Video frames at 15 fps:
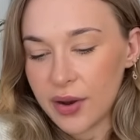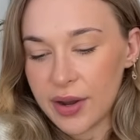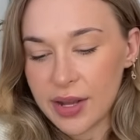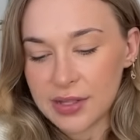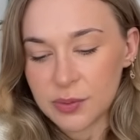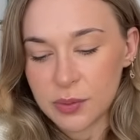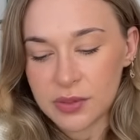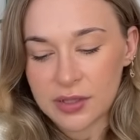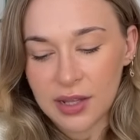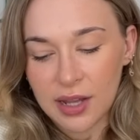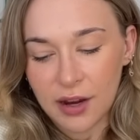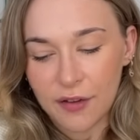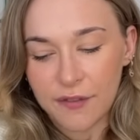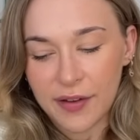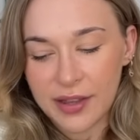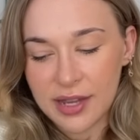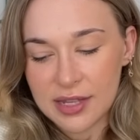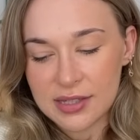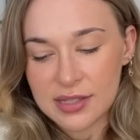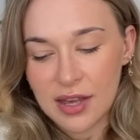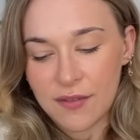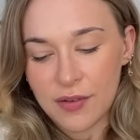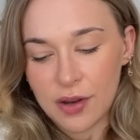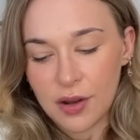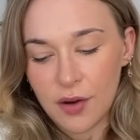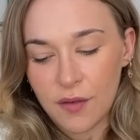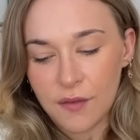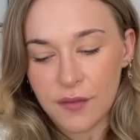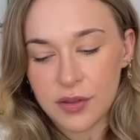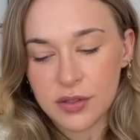and that's what's clarifying that Seven
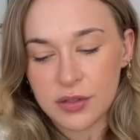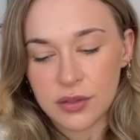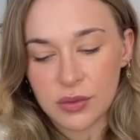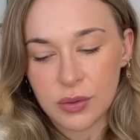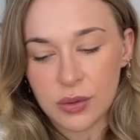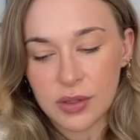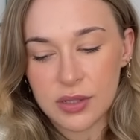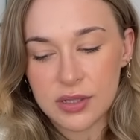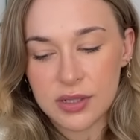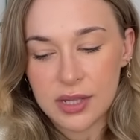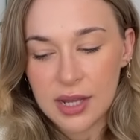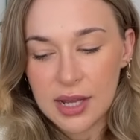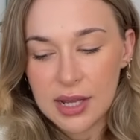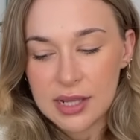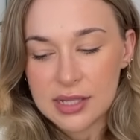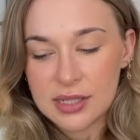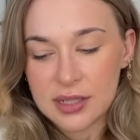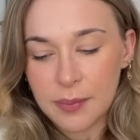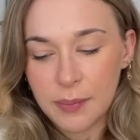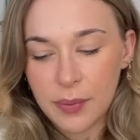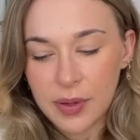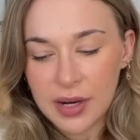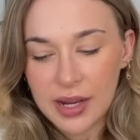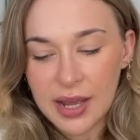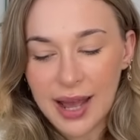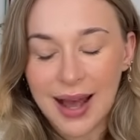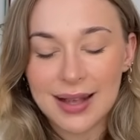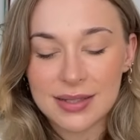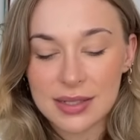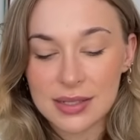of Swords. Somebody
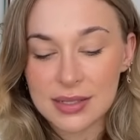has a